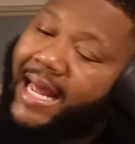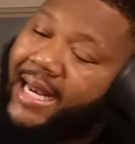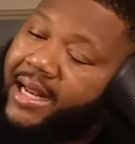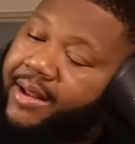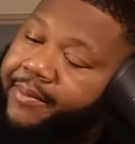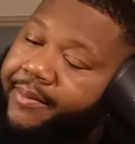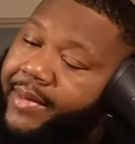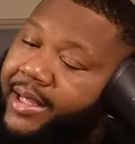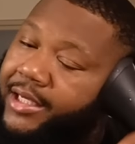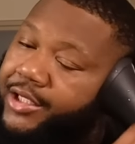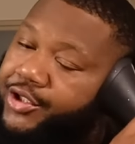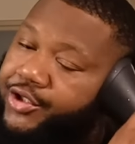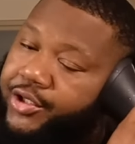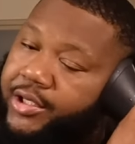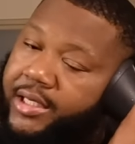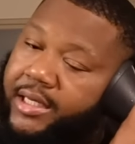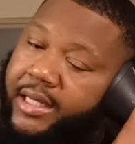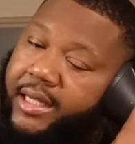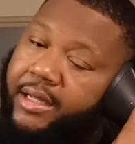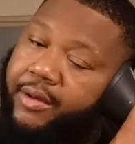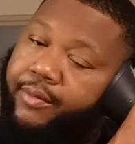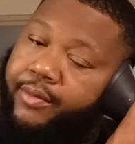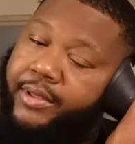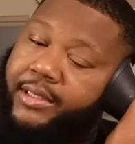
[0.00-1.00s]
didn't make sure
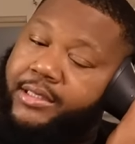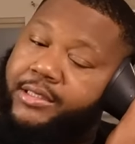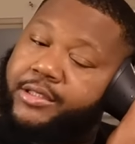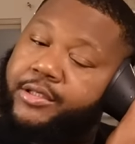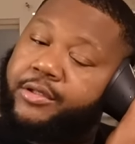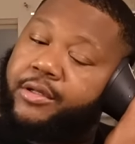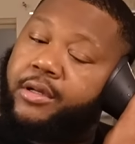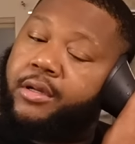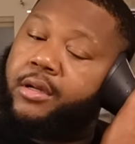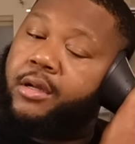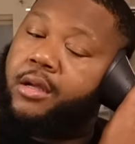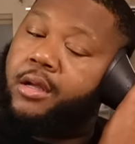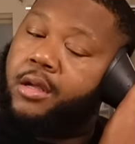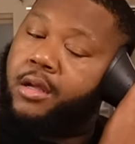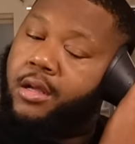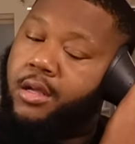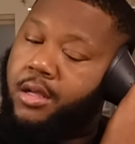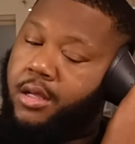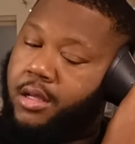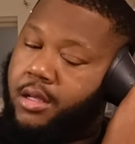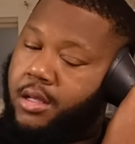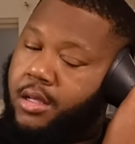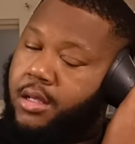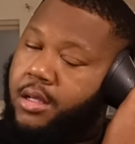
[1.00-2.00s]
that it was,
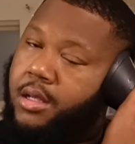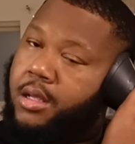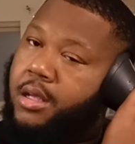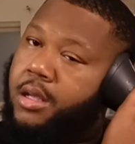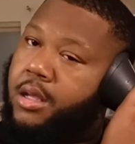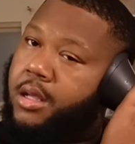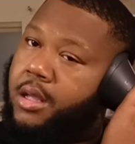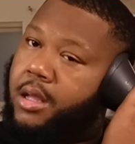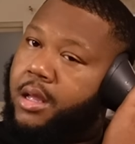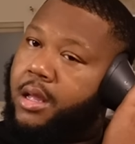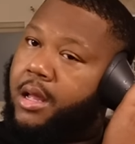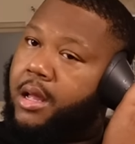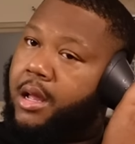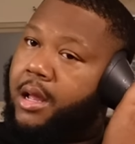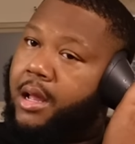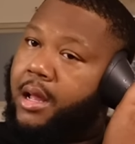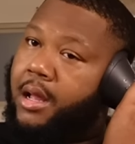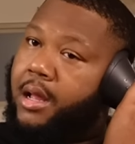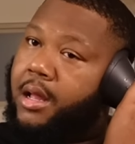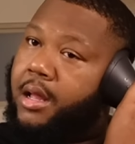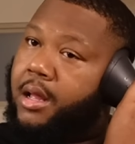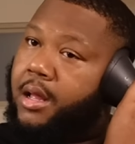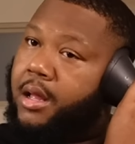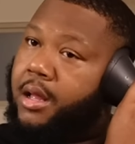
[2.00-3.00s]

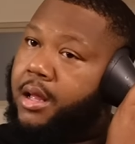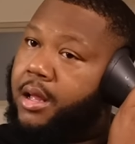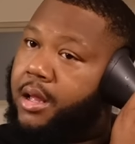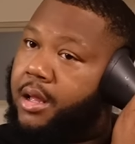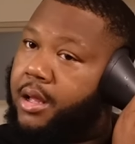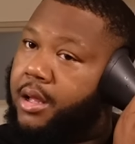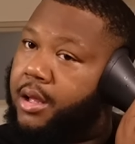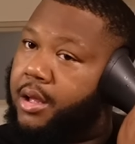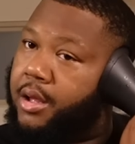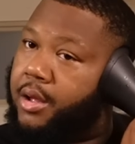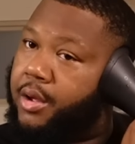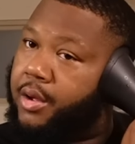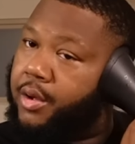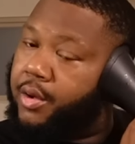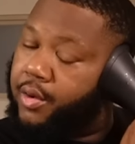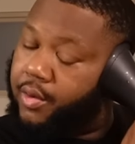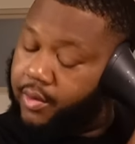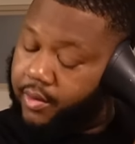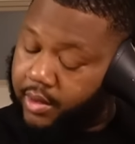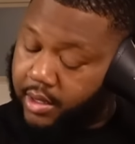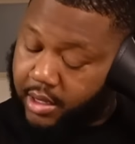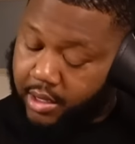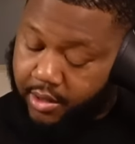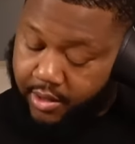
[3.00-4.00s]

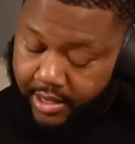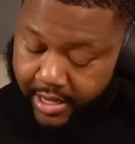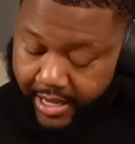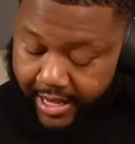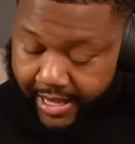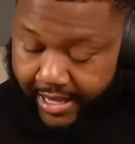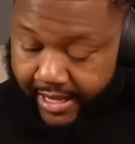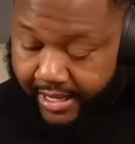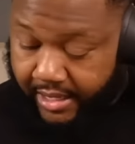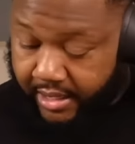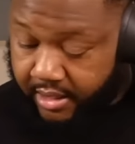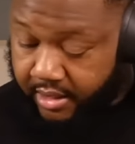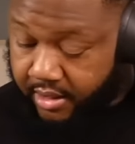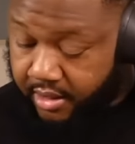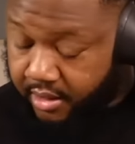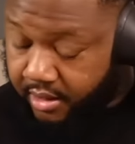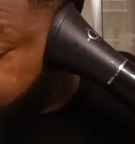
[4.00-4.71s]
oh, okay.